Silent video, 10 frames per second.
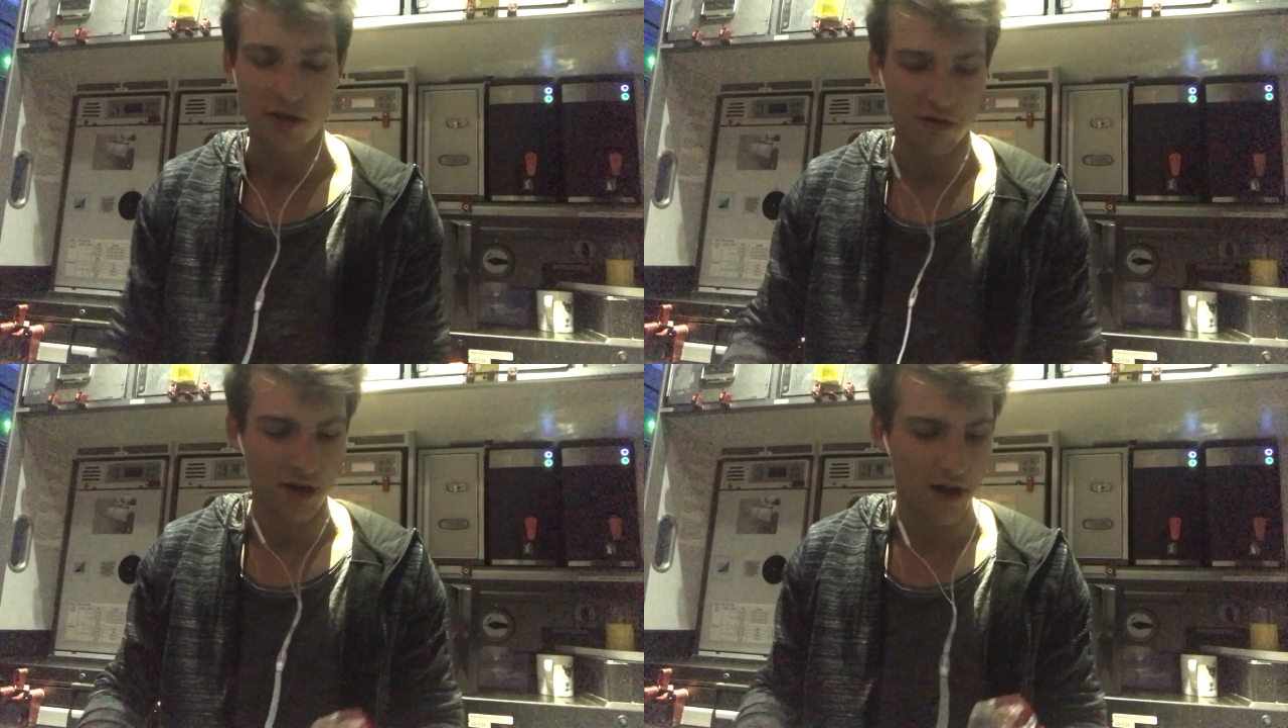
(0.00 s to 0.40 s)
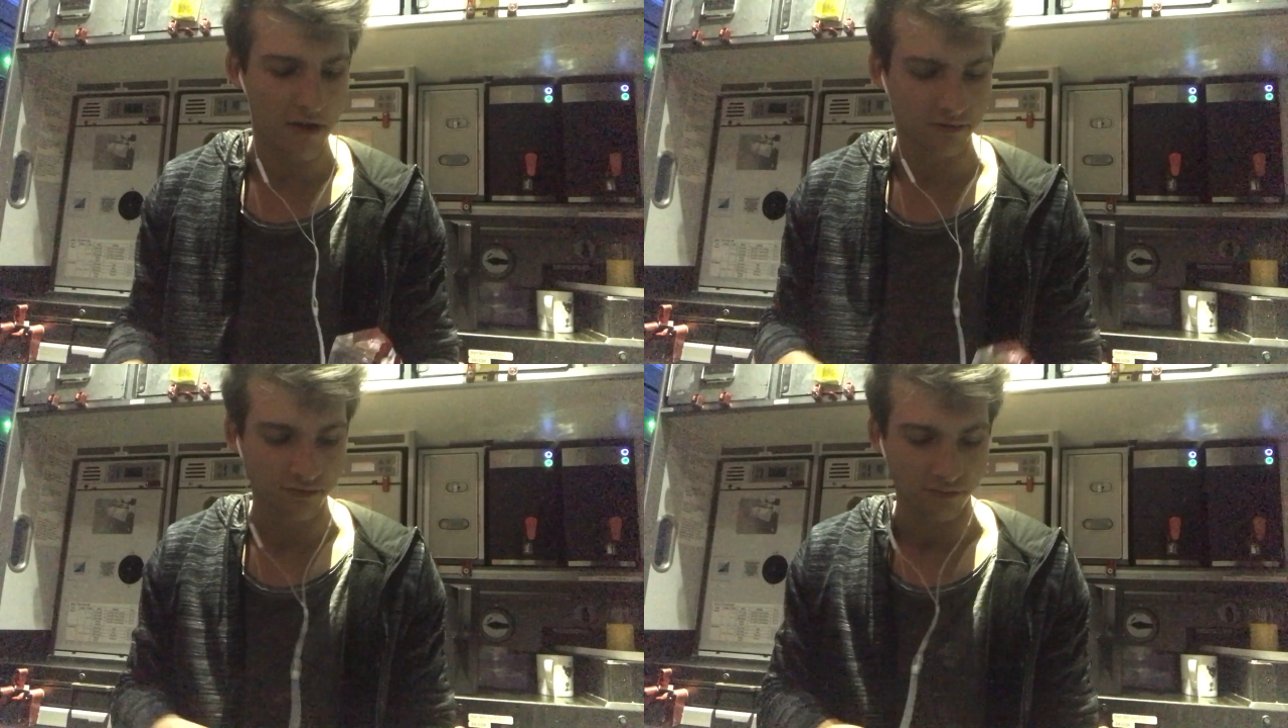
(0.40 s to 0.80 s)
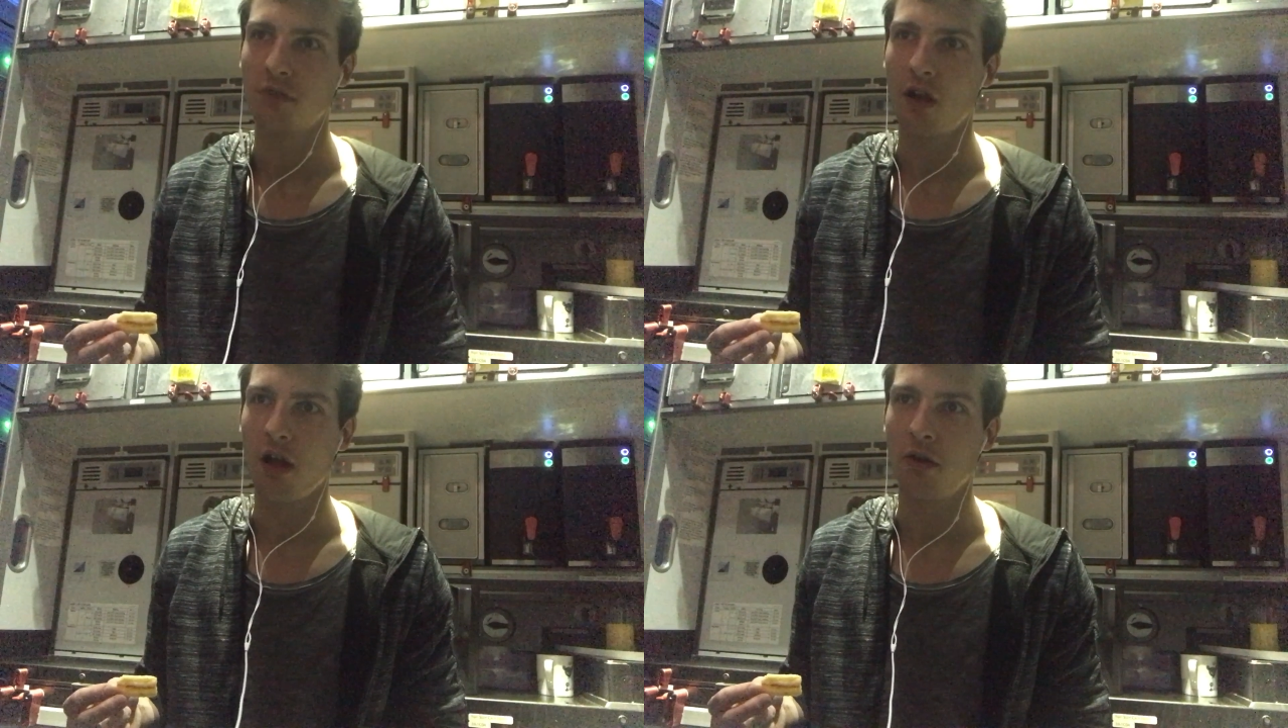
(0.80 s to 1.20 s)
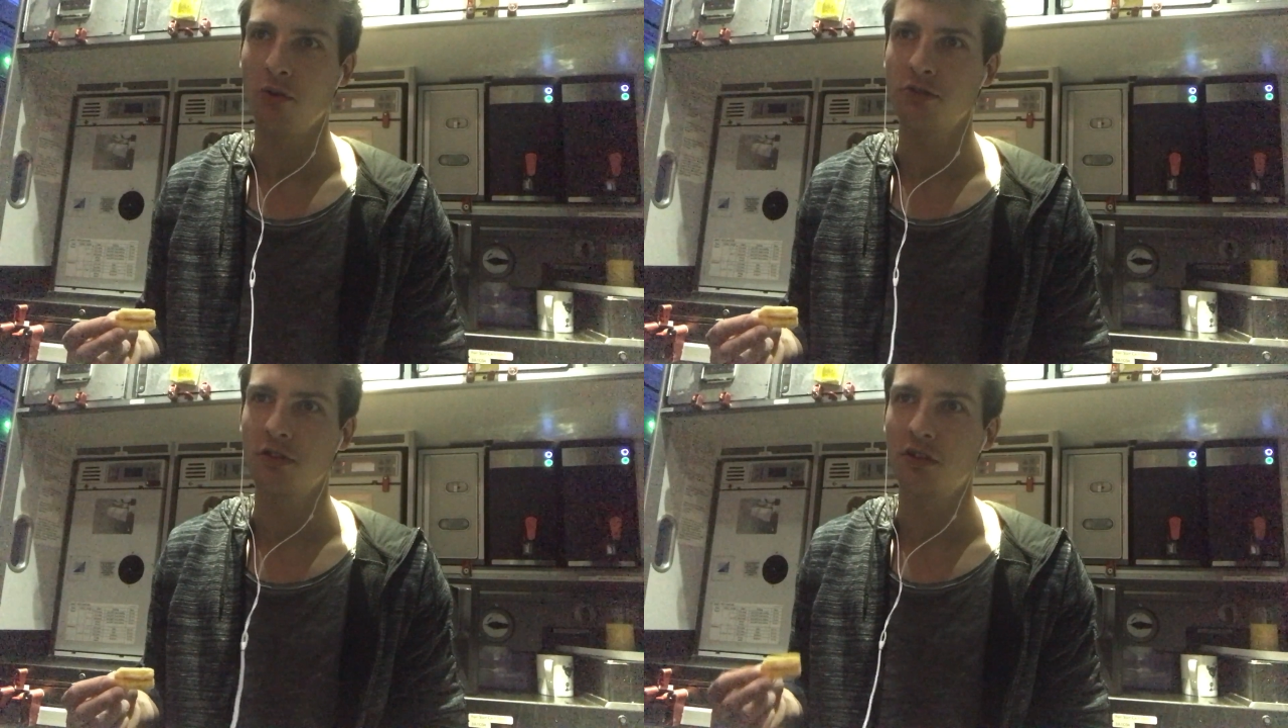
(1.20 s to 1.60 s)
area. What
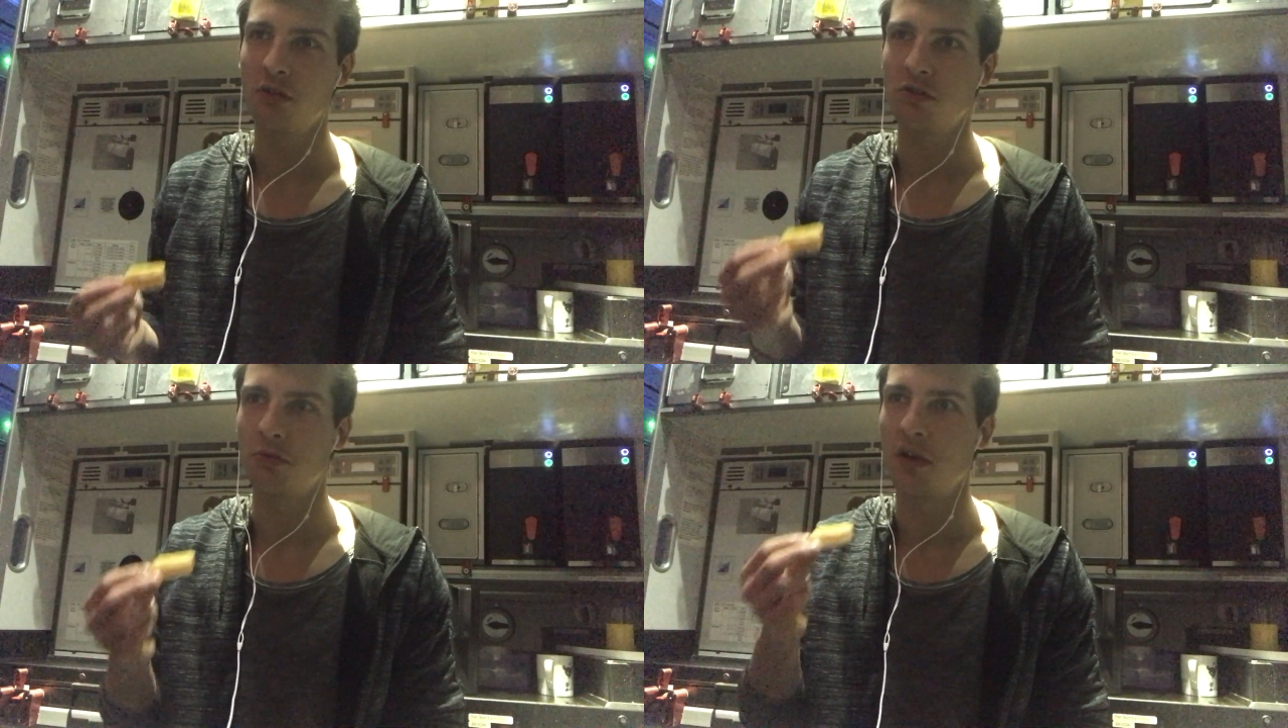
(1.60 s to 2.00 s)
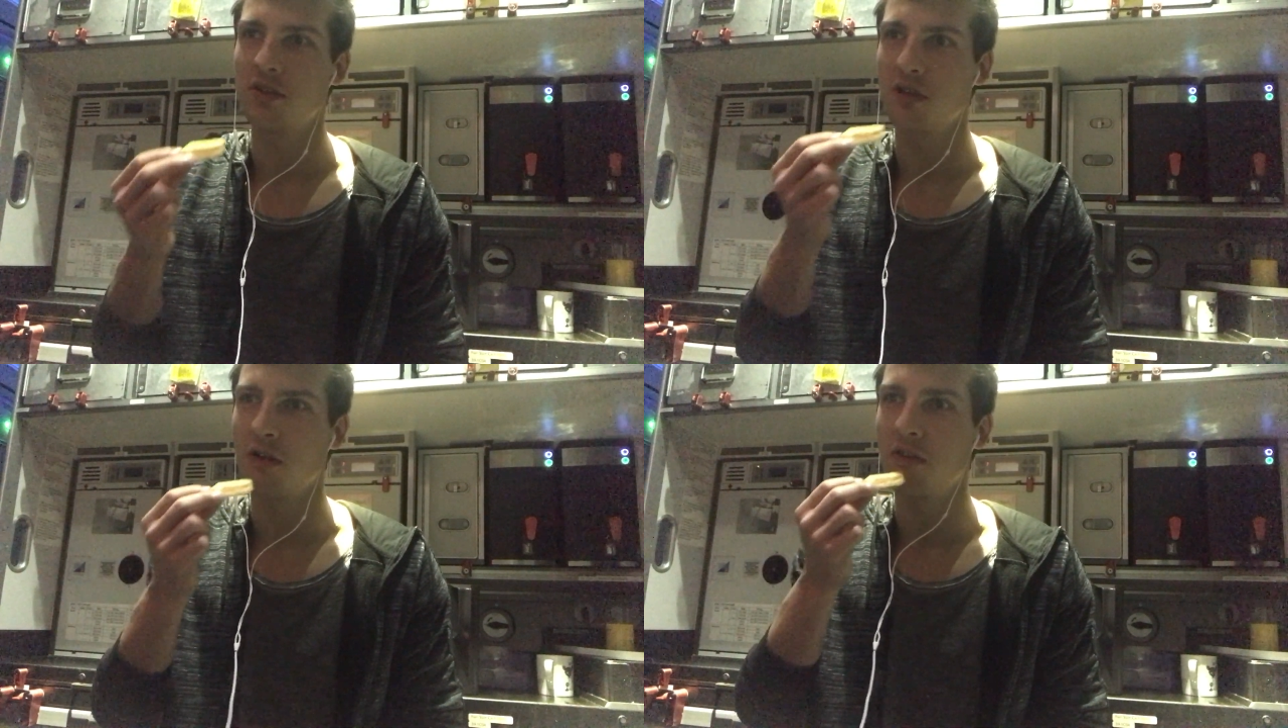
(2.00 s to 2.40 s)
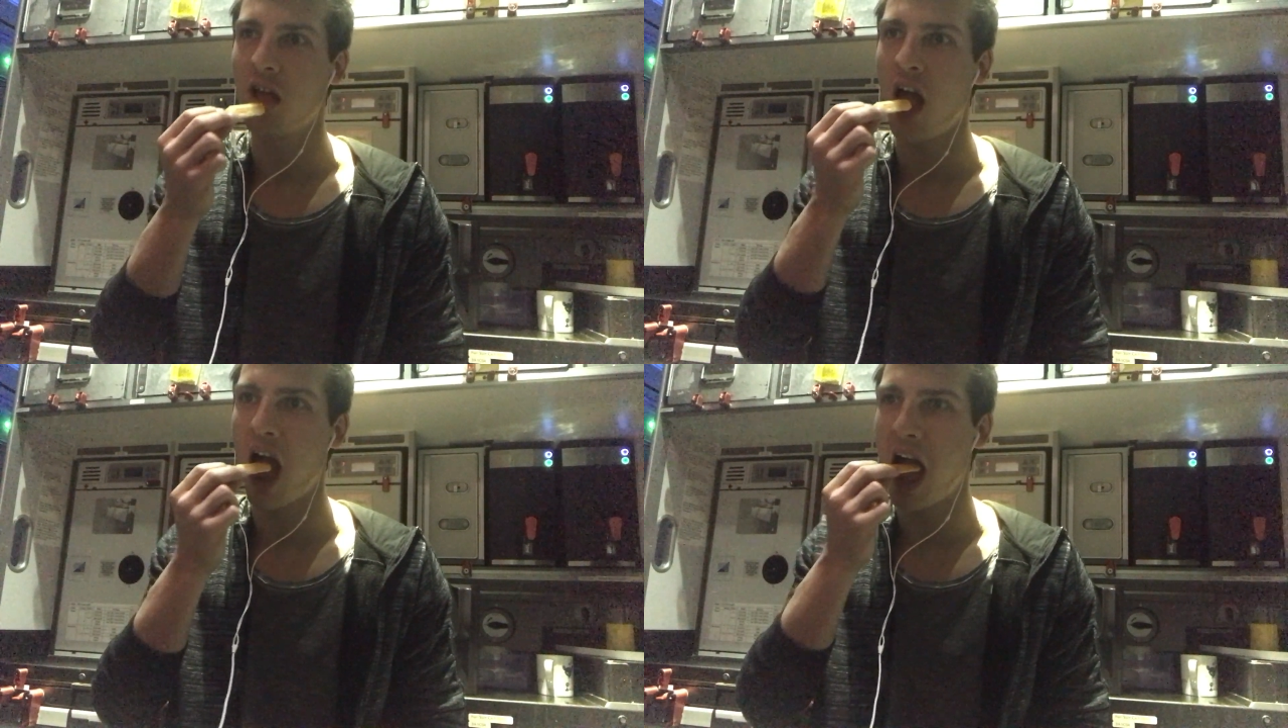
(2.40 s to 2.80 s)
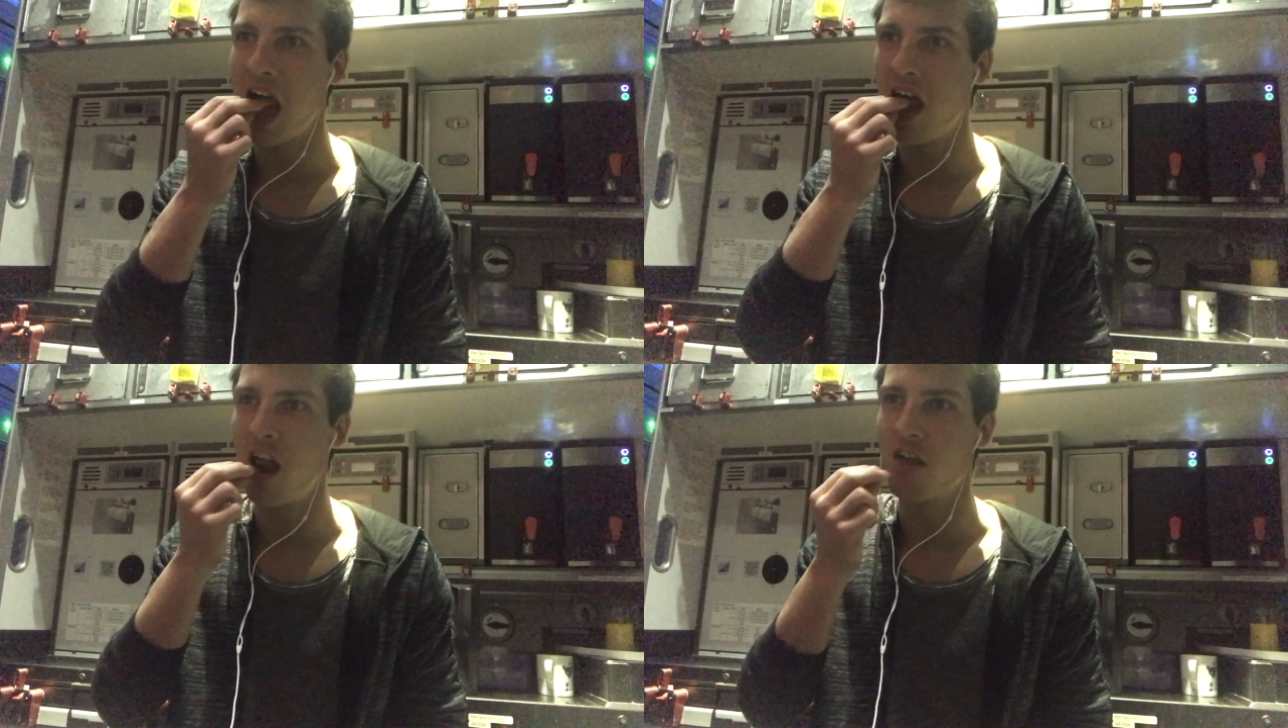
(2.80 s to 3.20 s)
was the note to myself?
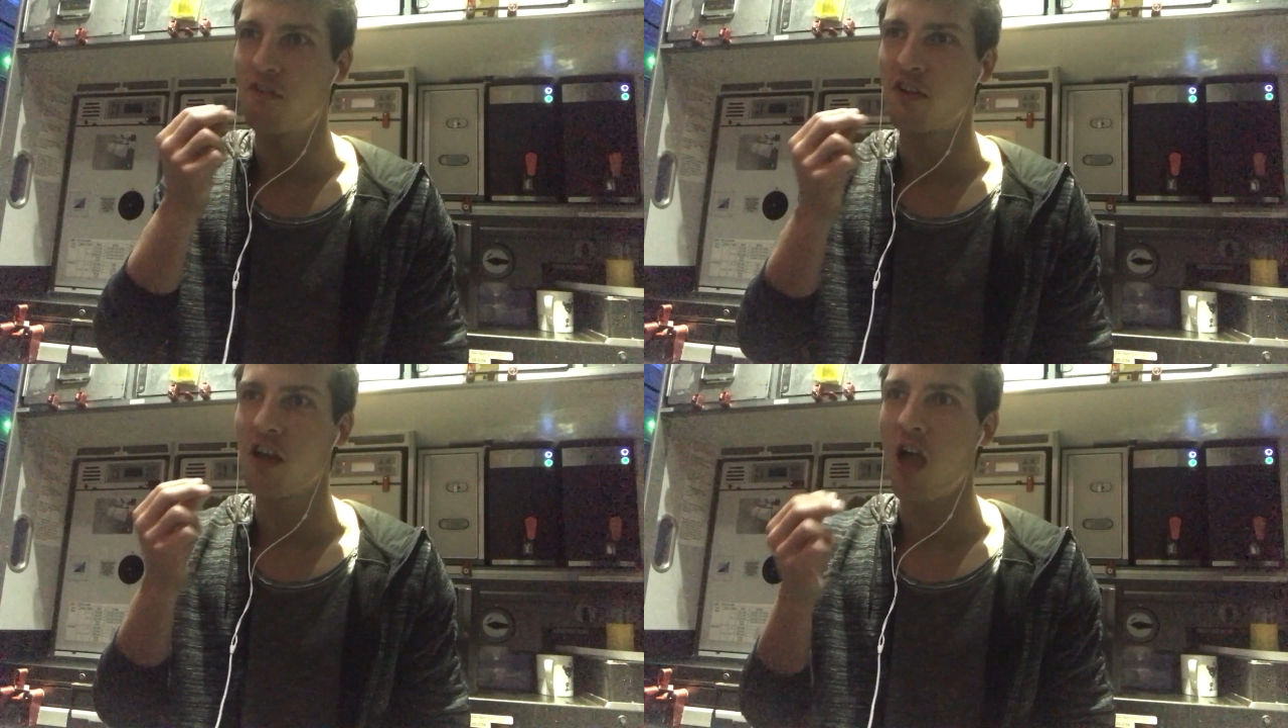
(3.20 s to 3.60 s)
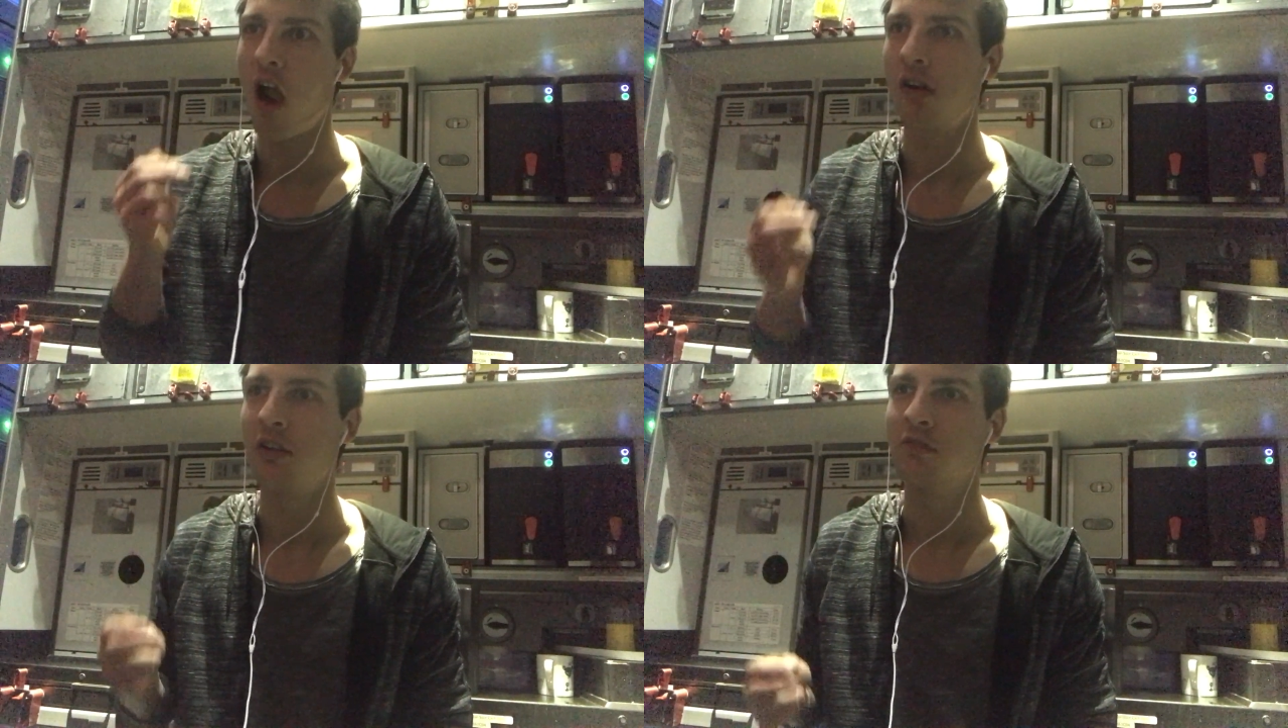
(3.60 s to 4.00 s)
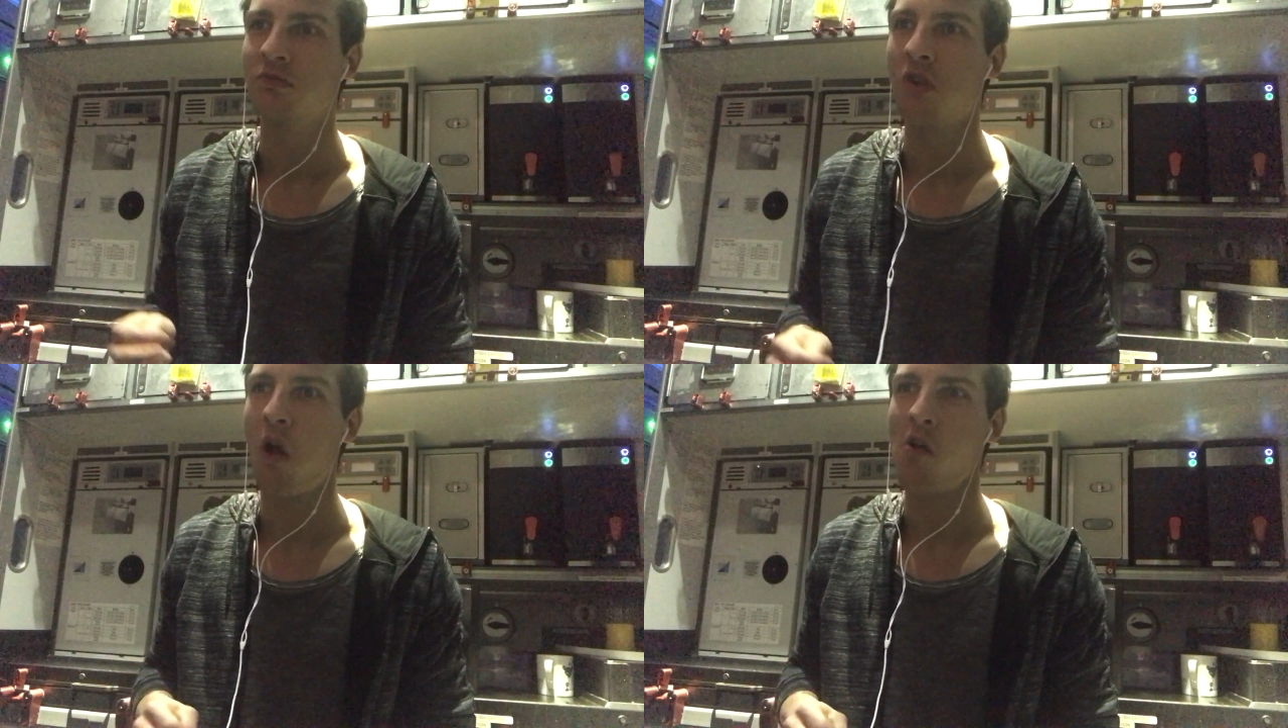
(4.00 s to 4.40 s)
I forgot.